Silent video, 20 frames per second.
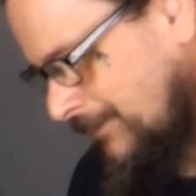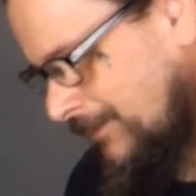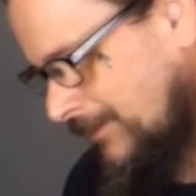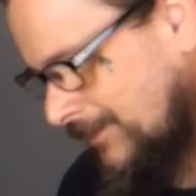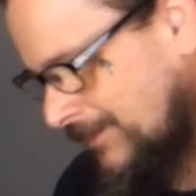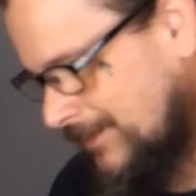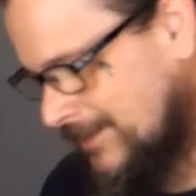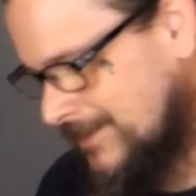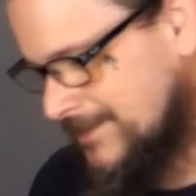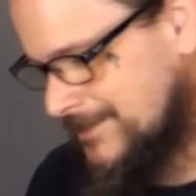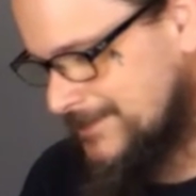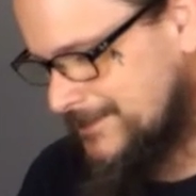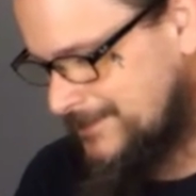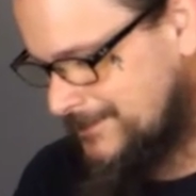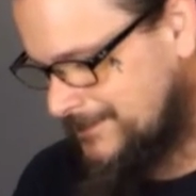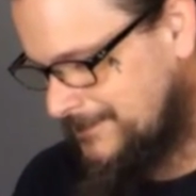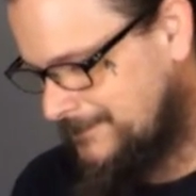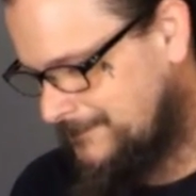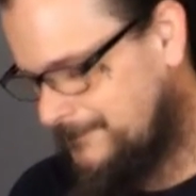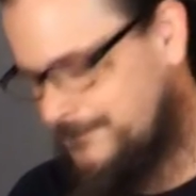
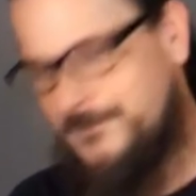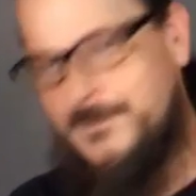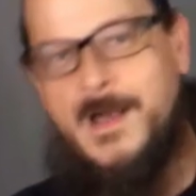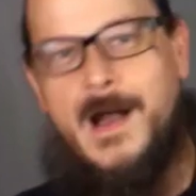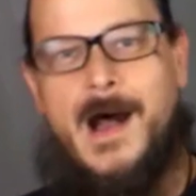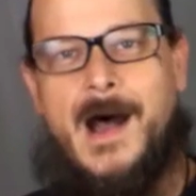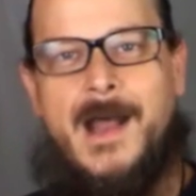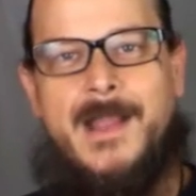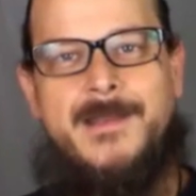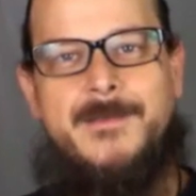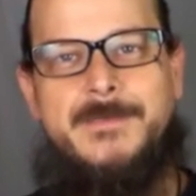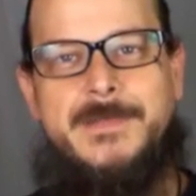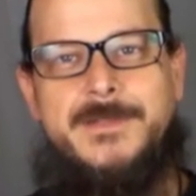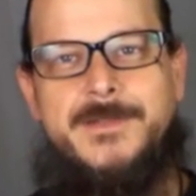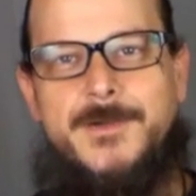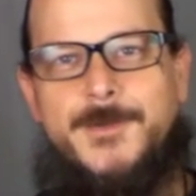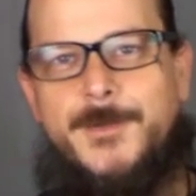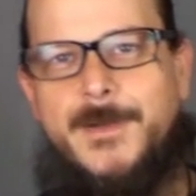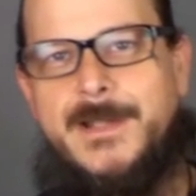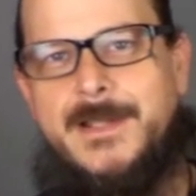because I am in
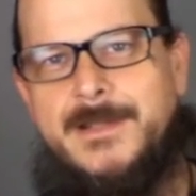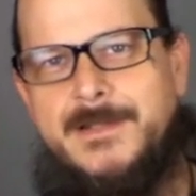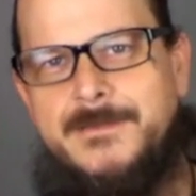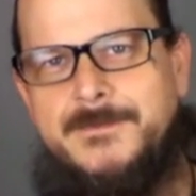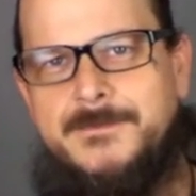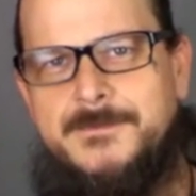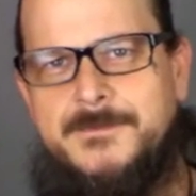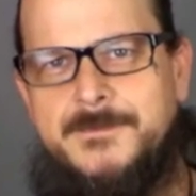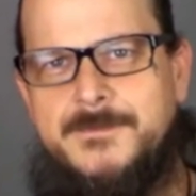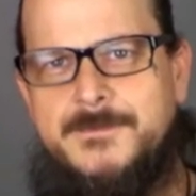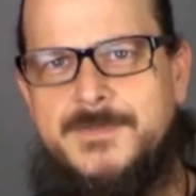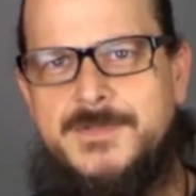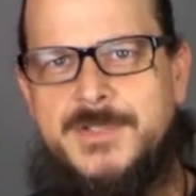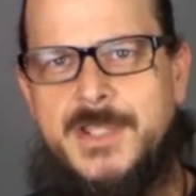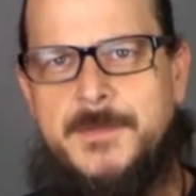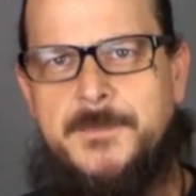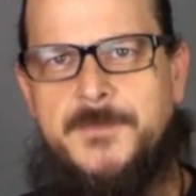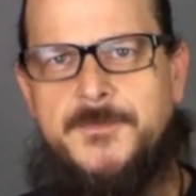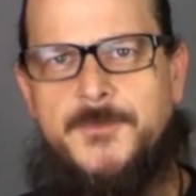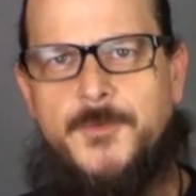no way,
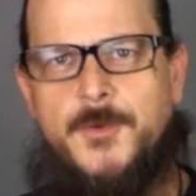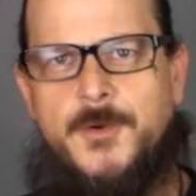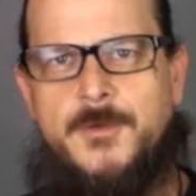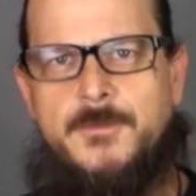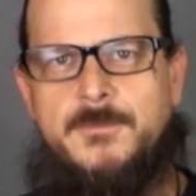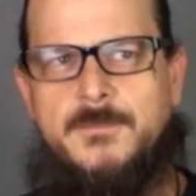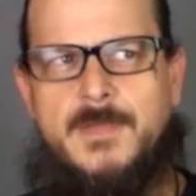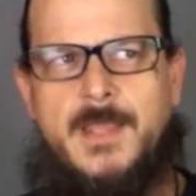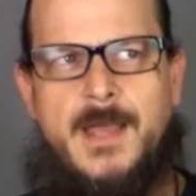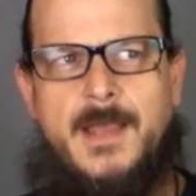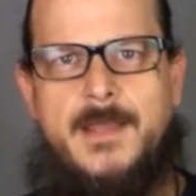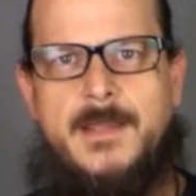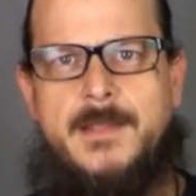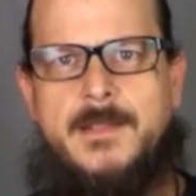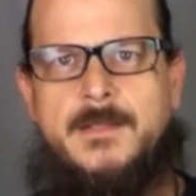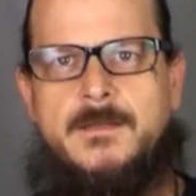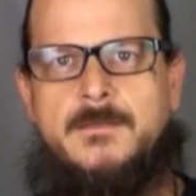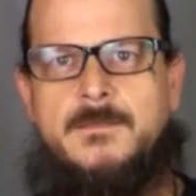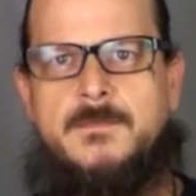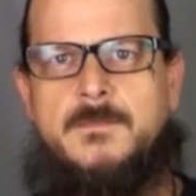shape, or form
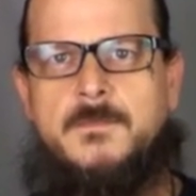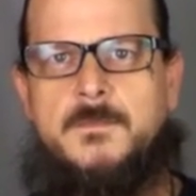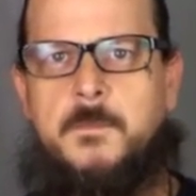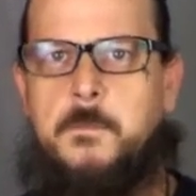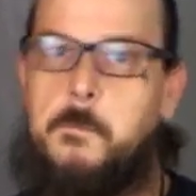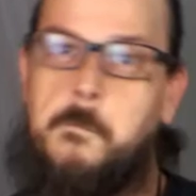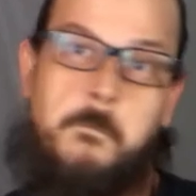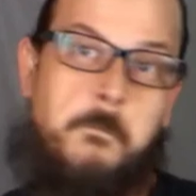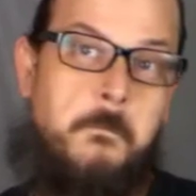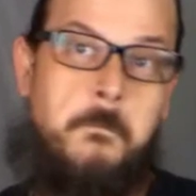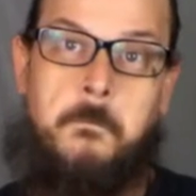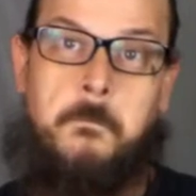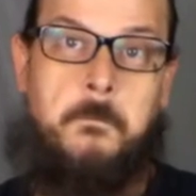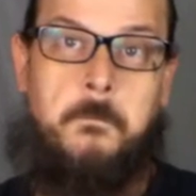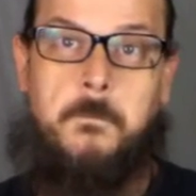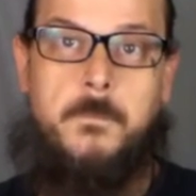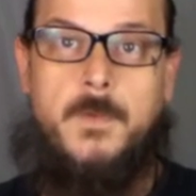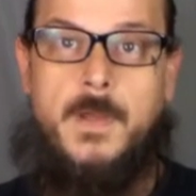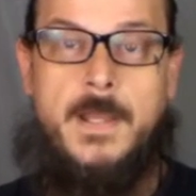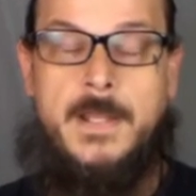lying.
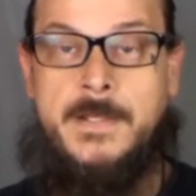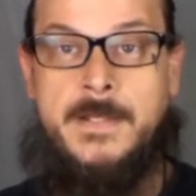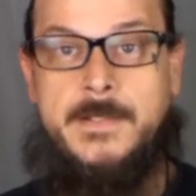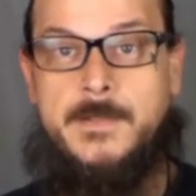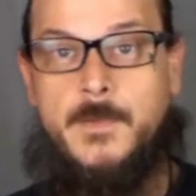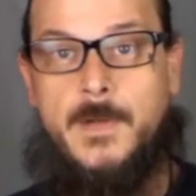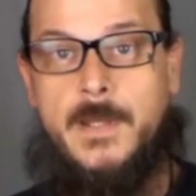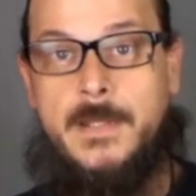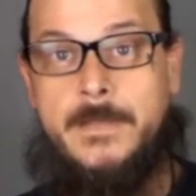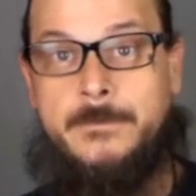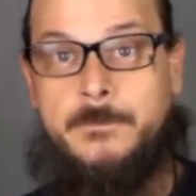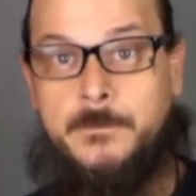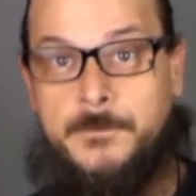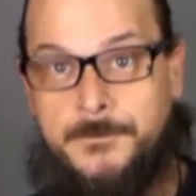In any way.